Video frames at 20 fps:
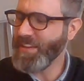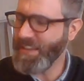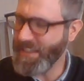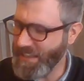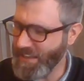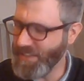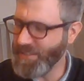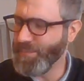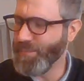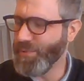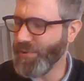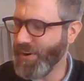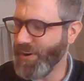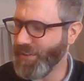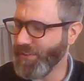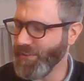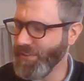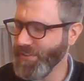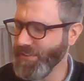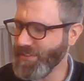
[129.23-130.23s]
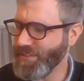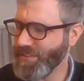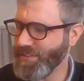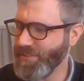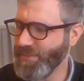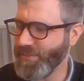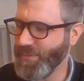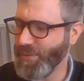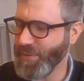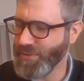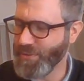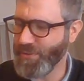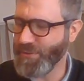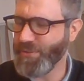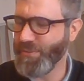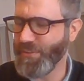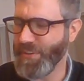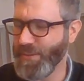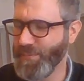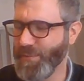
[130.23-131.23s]
Kid Brothers, or
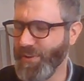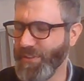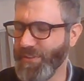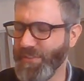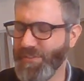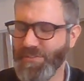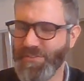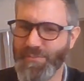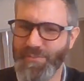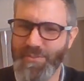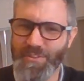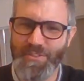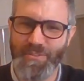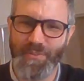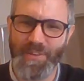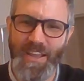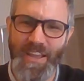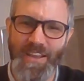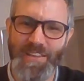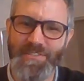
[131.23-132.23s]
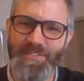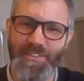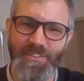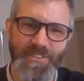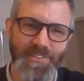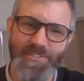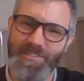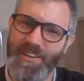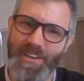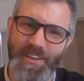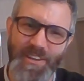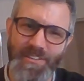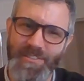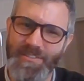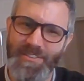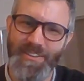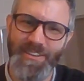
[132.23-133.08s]
Tokyo Kid Brothers original cast in this case.